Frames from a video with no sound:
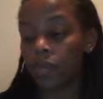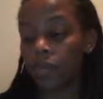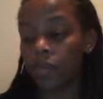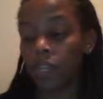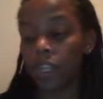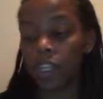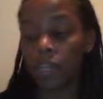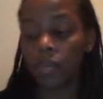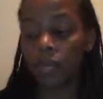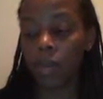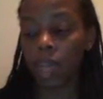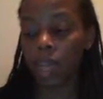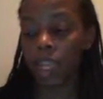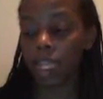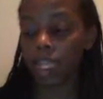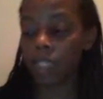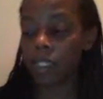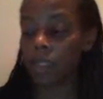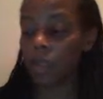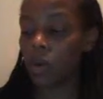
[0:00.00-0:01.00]

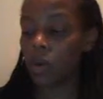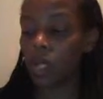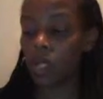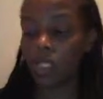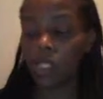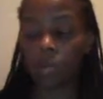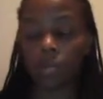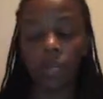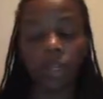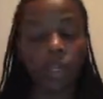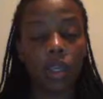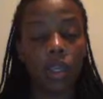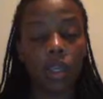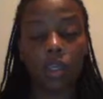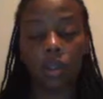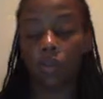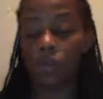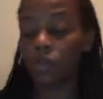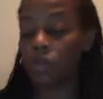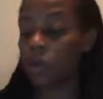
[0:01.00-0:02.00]
Feedback is going to be
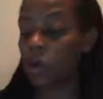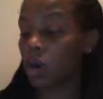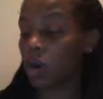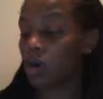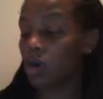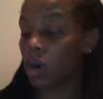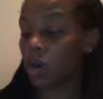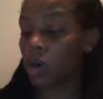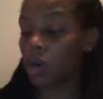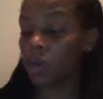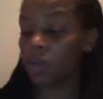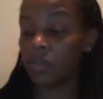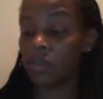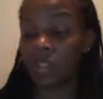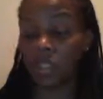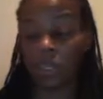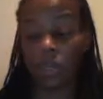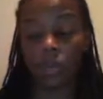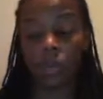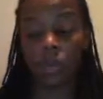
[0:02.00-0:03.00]
in the form of
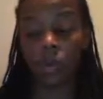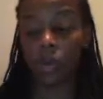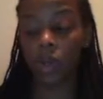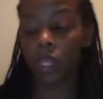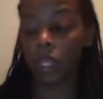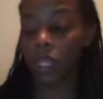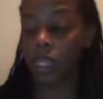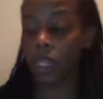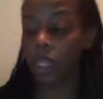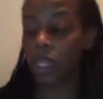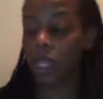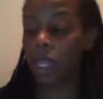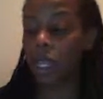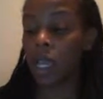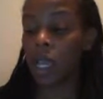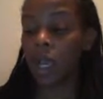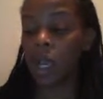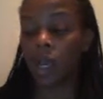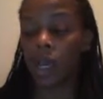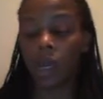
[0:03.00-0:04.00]
summary
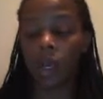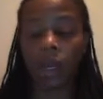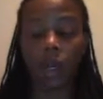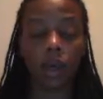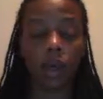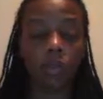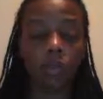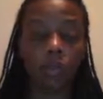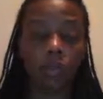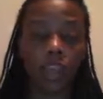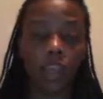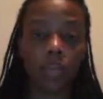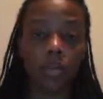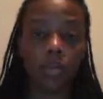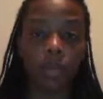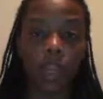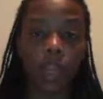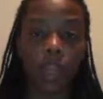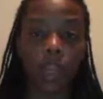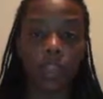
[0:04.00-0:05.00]

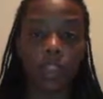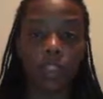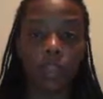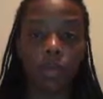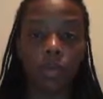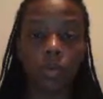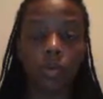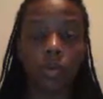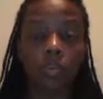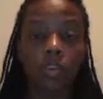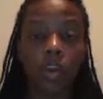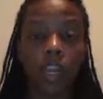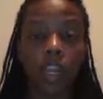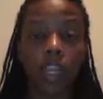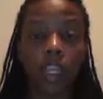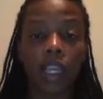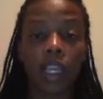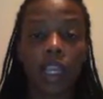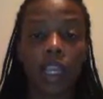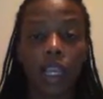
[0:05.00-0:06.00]
feedback, so we're
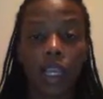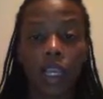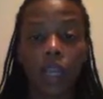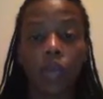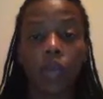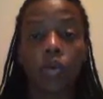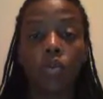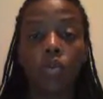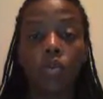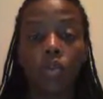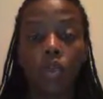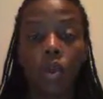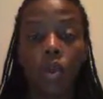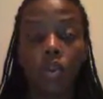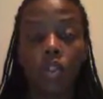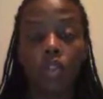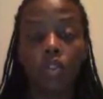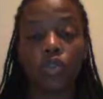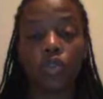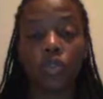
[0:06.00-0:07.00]
providing an
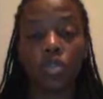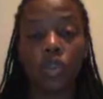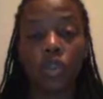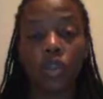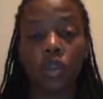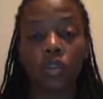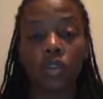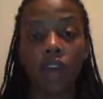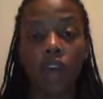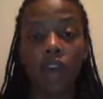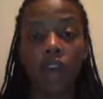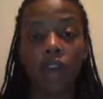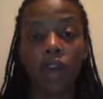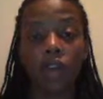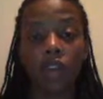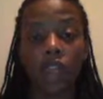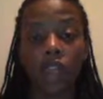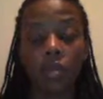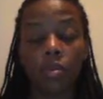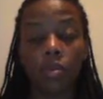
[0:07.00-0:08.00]
overall description of
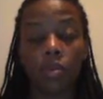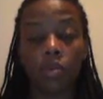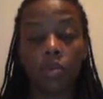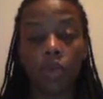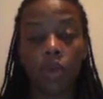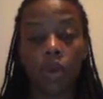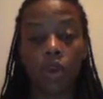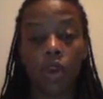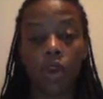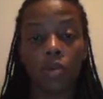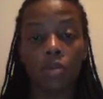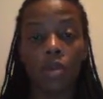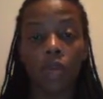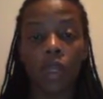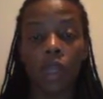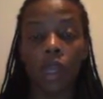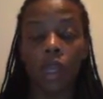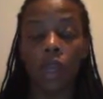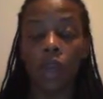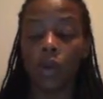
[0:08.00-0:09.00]
how they performed.
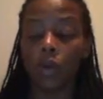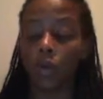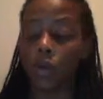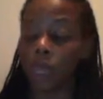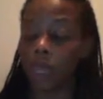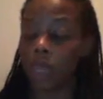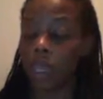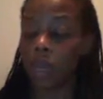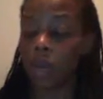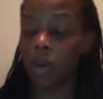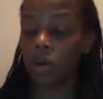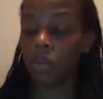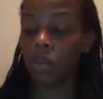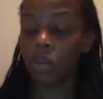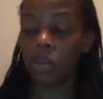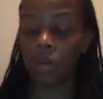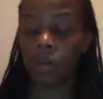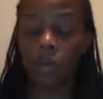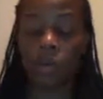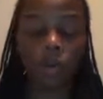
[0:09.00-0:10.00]
We may
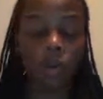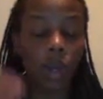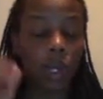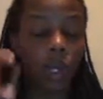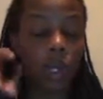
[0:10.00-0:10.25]
also